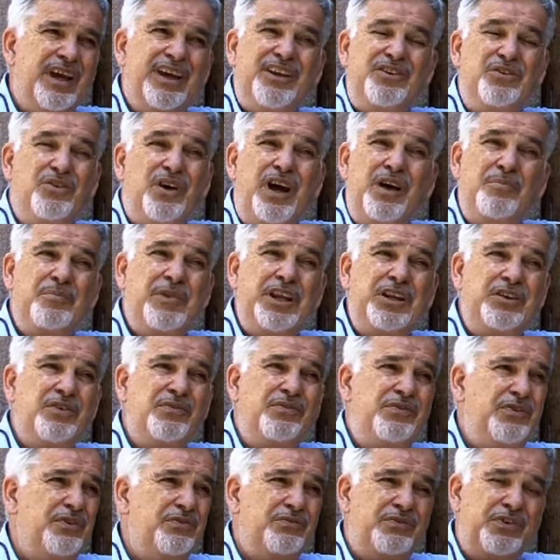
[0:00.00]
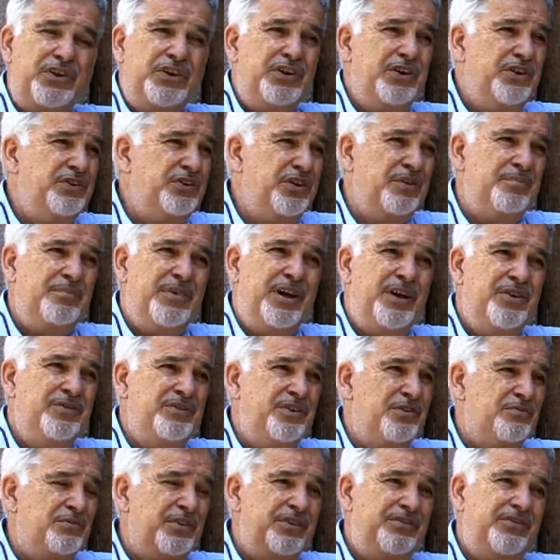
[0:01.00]
I don't know how many of you have heard
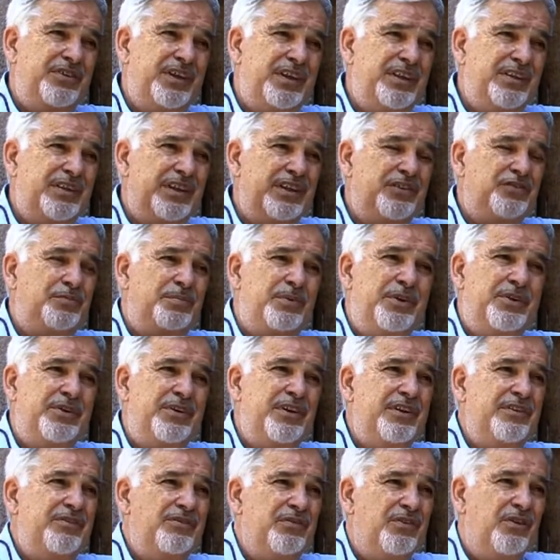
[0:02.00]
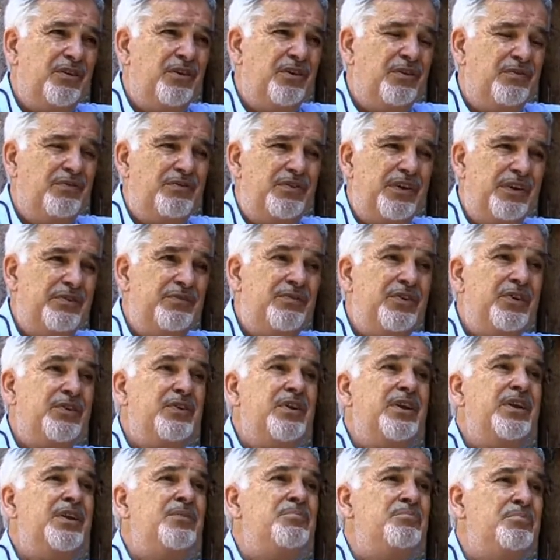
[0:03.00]
about the recent experience of a
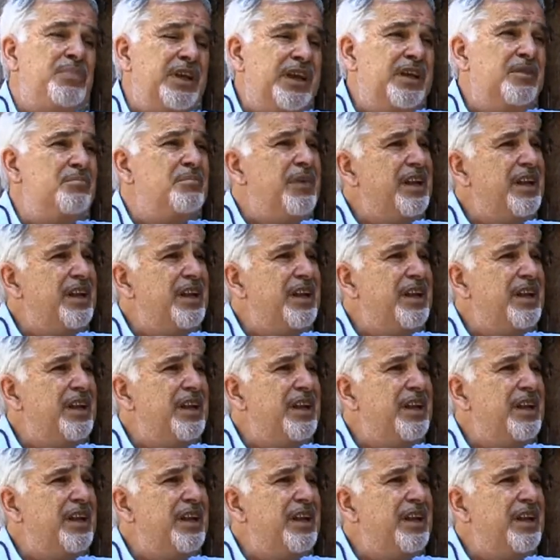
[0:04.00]
very big